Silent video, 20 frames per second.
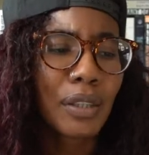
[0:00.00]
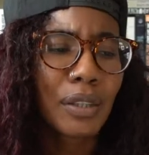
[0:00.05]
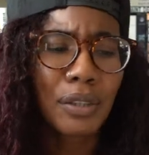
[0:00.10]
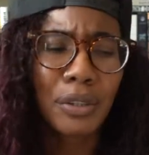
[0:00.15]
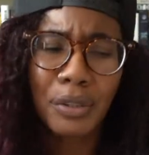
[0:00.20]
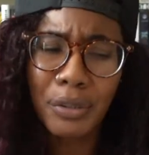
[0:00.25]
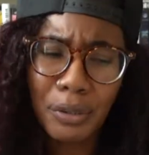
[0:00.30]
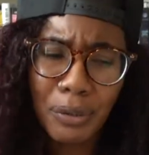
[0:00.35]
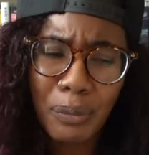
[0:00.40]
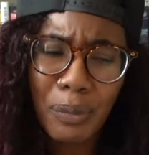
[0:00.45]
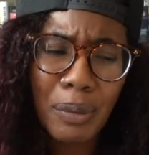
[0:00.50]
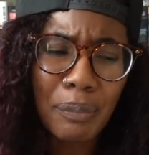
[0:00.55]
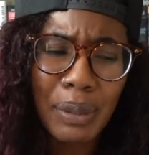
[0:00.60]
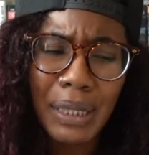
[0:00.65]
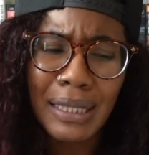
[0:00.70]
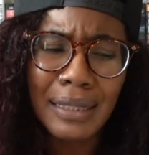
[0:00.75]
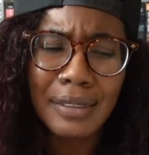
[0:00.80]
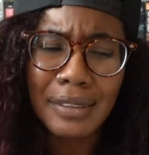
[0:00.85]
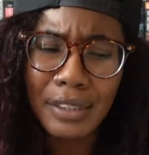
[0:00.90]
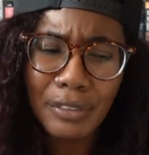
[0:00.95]
You're the one
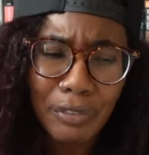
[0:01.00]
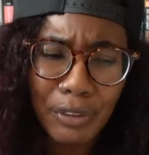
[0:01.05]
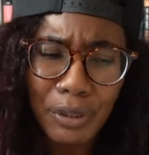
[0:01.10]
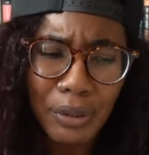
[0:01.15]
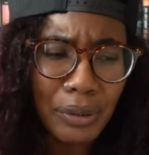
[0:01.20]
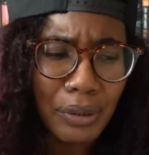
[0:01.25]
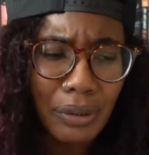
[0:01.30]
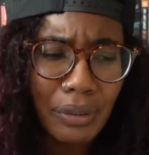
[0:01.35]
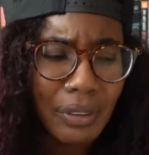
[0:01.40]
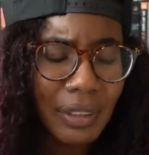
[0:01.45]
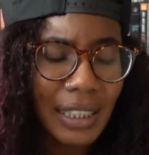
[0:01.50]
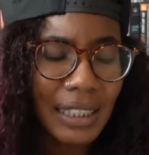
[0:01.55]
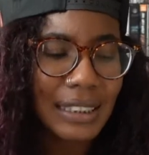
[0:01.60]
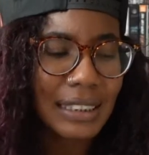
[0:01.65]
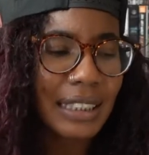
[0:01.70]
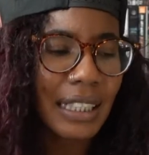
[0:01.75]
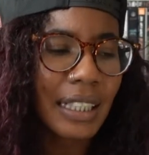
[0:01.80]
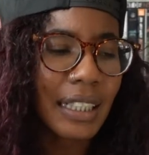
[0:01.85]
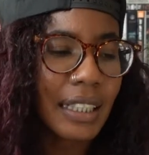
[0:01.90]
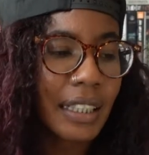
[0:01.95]
being difficult, I
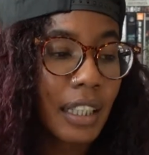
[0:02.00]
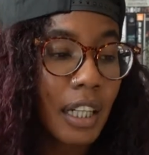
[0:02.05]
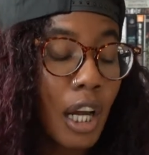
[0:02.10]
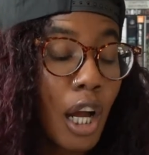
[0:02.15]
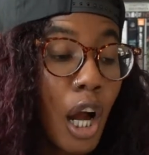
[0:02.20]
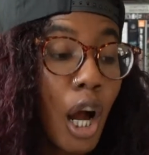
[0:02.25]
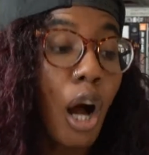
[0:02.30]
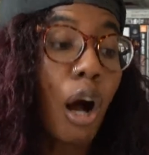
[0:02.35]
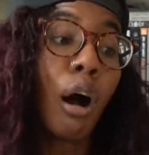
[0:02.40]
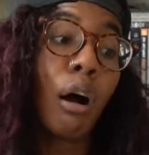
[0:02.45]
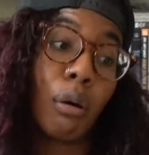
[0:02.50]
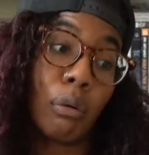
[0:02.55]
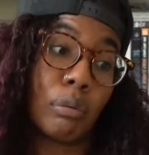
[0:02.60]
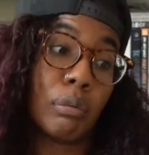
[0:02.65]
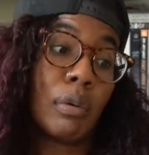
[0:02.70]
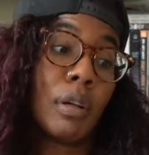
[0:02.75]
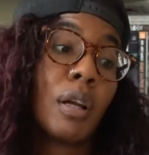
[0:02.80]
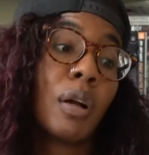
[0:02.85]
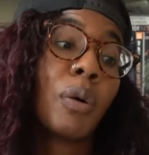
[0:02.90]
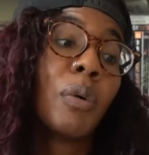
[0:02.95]
say.
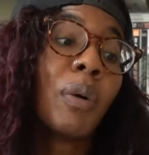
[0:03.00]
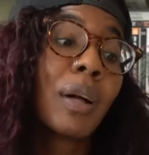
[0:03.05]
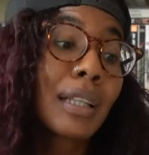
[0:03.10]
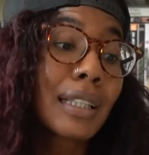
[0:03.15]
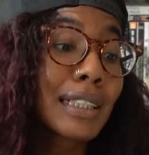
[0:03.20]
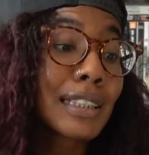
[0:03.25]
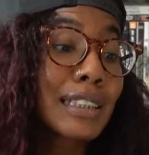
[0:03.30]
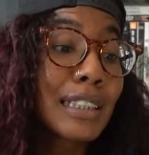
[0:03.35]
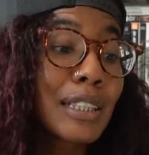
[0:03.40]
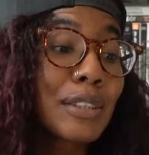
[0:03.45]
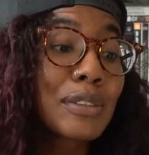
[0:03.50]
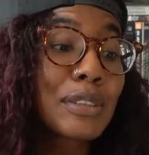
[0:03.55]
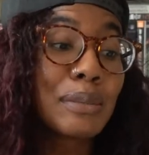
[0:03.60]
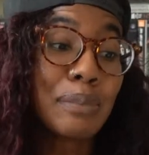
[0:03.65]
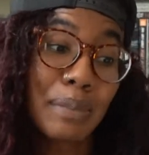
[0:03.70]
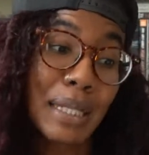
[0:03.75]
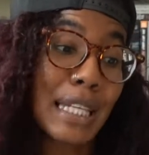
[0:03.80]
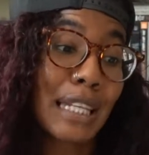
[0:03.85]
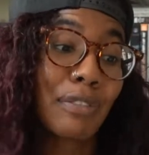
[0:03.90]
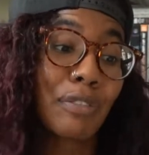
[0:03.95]
Oh, well, excuse
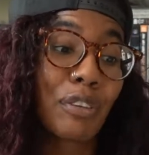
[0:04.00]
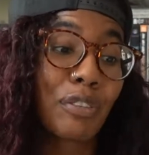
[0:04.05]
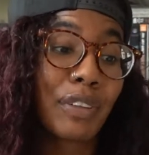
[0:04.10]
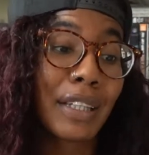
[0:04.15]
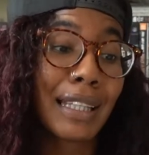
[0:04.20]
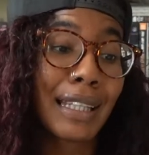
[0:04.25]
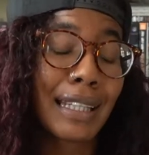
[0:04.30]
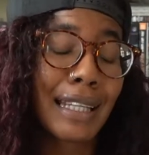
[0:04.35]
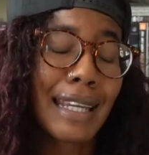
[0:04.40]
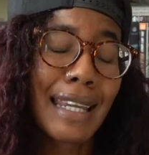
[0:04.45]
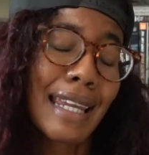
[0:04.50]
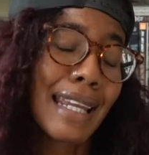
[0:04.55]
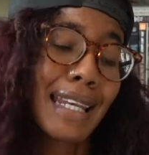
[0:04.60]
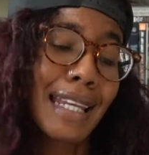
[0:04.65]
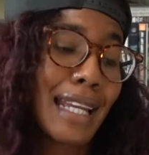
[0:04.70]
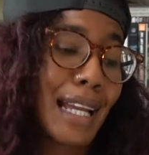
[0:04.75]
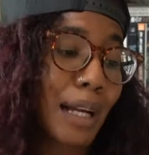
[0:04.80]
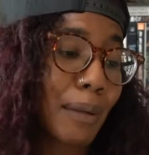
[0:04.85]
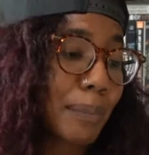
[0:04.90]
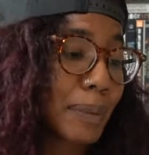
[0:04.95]
me for feeling
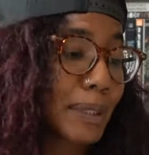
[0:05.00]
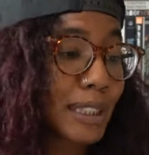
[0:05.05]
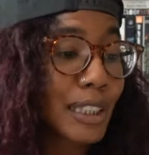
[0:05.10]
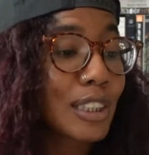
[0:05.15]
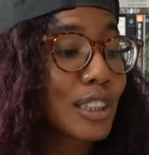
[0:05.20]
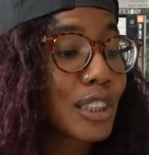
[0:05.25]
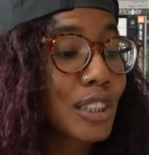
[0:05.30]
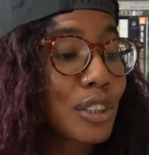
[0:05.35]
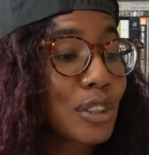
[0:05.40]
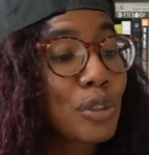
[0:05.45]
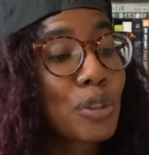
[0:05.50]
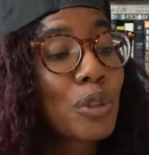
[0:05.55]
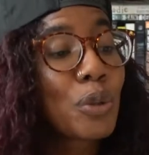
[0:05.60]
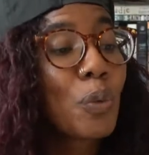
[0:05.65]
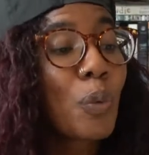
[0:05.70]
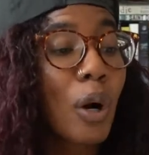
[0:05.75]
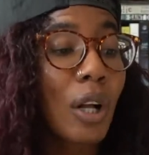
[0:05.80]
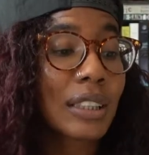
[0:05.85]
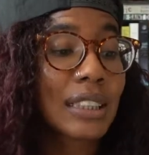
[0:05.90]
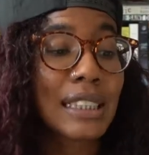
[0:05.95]
any opposition to you
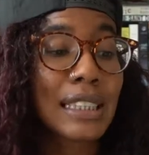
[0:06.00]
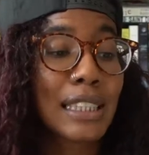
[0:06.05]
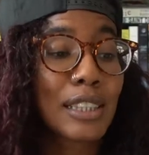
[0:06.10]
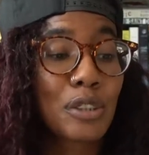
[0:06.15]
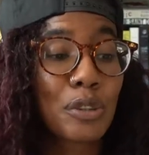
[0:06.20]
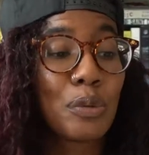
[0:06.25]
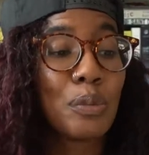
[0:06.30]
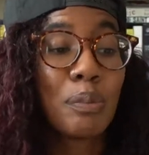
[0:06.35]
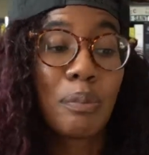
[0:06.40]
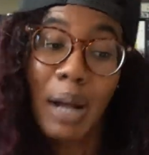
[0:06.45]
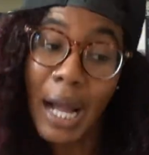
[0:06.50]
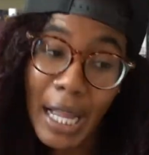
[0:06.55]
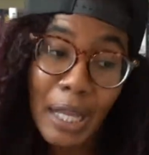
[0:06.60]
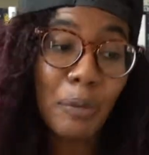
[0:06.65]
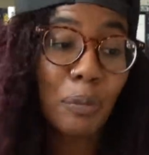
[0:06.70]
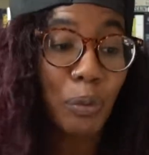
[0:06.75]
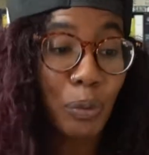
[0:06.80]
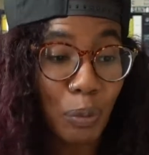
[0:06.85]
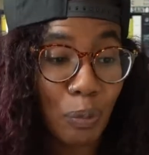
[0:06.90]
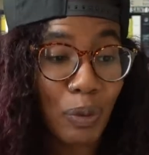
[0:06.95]
waltzing into my
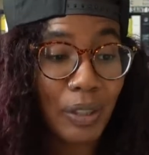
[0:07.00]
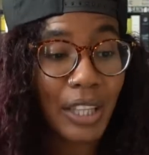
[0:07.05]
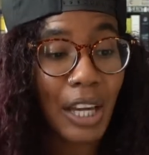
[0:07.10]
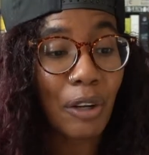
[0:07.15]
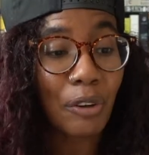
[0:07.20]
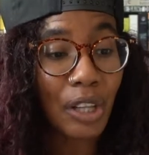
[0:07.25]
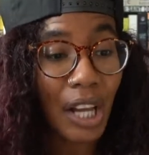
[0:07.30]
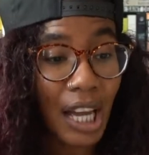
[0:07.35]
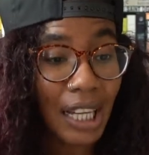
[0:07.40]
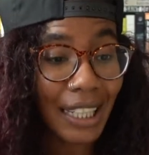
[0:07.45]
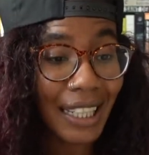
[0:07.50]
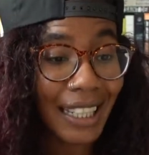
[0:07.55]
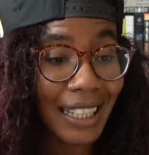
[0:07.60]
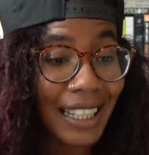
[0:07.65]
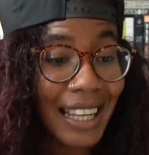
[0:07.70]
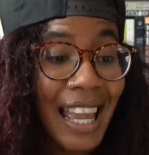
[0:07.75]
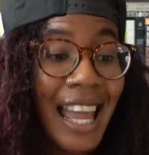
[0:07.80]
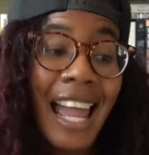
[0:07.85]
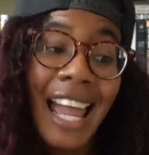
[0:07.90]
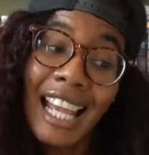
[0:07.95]
room without
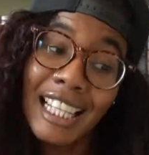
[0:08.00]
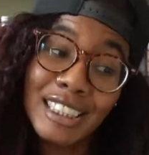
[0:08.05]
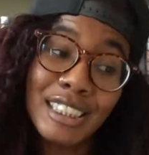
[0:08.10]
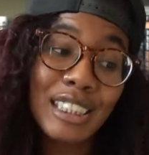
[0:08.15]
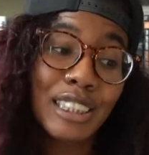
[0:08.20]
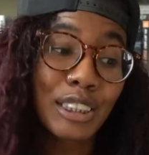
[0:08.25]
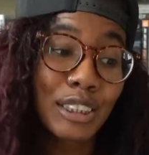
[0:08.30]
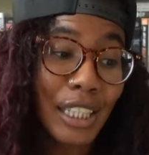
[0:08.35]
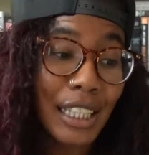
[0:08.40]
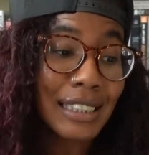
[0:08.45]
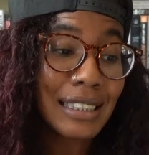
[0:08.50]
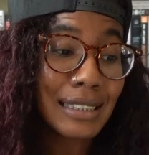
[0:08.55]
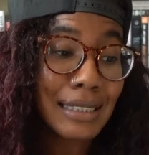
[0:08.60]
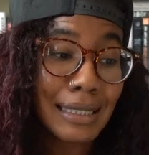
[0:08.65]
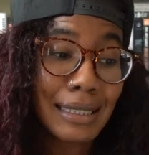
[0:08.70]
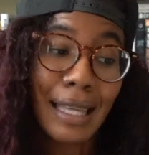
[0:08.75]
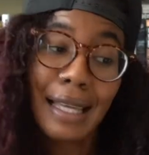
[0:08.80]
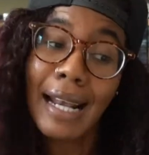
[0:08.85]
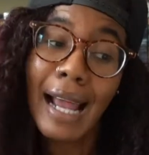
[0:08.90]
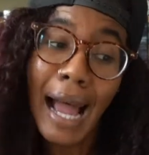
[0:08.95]
knocking and
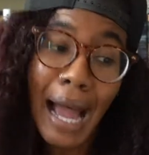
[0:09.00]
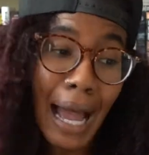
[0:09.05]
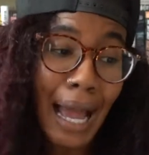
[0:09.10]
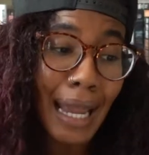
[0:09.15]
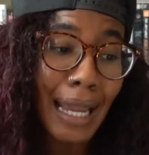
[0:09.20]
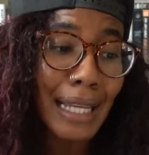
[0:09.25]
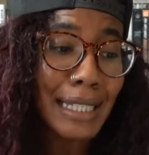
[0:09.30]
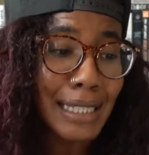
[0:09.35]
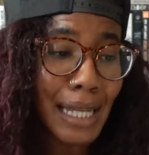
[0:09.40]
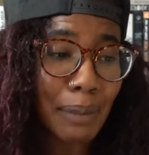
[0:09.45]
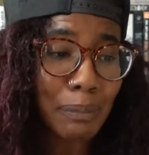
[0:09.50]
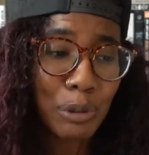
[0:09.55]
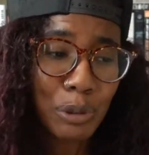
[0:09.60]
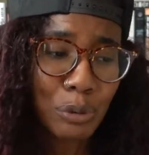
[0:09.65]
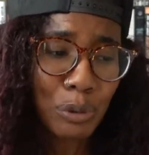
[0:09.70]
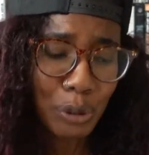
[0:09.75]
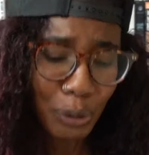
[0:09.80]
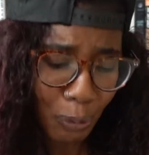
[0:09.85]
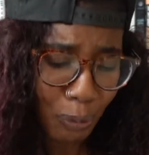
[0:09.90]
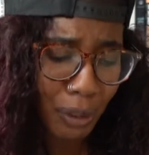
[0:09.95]
suggesting that I adapt to
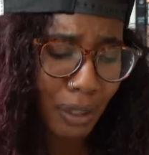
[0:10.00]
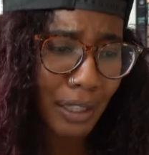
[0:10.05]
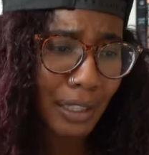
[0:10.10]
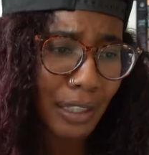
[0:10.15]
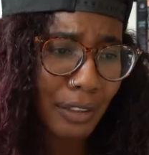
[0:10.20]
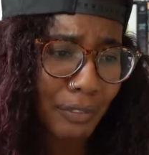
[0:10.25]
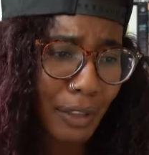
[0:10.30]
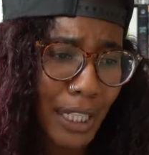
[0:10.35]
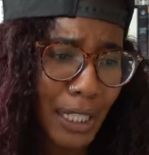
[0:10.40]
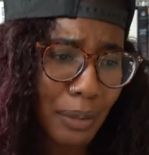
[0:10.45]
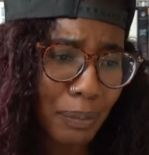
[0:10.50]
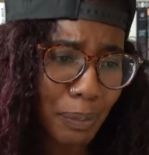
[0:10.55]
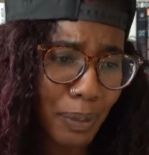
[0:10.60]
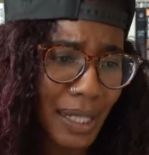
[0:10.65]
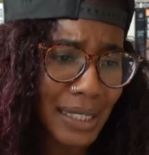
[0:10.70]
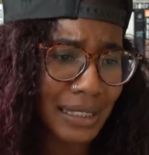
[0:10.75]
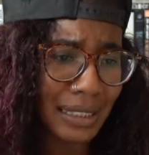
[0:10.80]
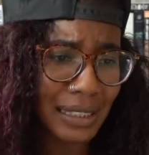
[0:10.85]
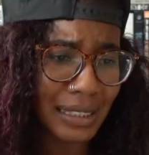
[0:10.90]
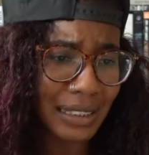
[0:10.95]
your uninvited
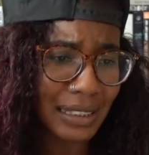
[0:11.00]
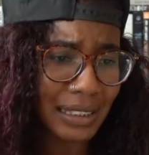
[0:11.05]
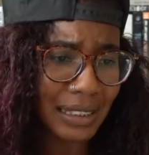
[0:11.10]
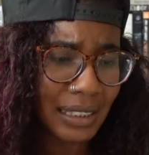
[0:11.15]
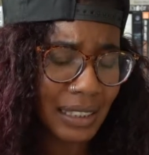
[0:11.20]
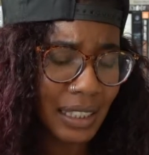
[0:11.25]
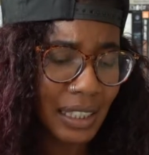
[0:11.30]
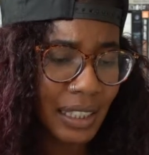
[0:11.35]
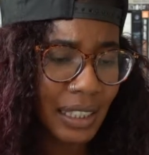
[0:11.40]
presence.